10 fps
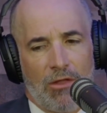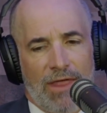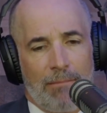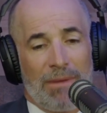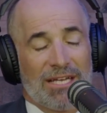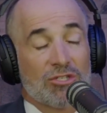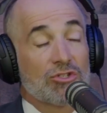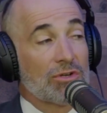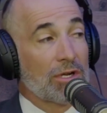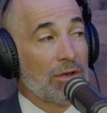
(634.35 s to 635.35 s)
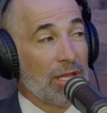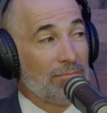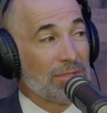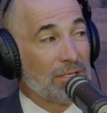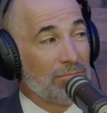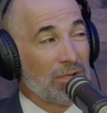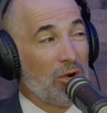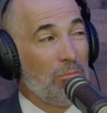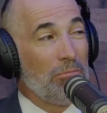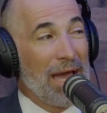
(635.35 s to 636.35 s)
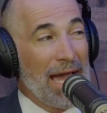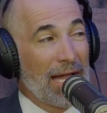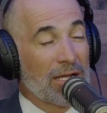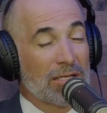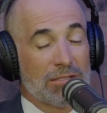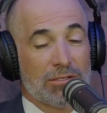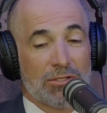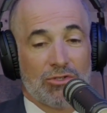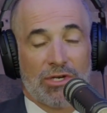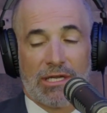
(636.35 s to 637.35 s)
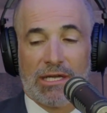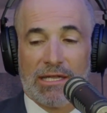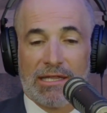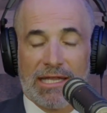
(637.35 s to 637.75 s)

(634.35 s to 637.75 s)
that might trigger them to go back to drinking.